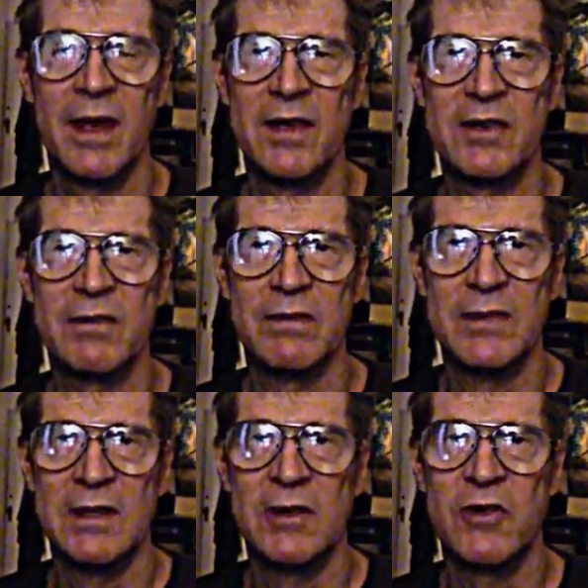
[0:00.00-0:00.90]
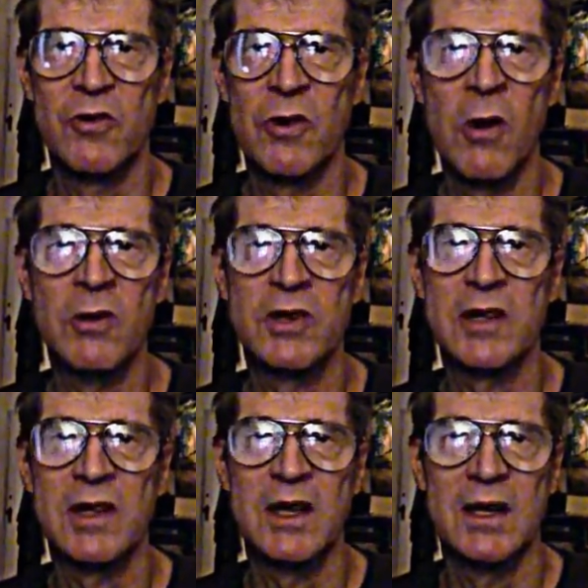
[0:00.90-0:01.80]
has
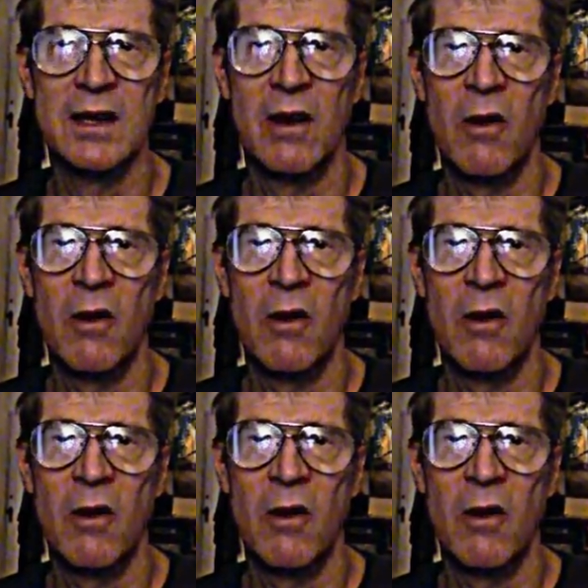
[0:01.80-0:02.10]
grossly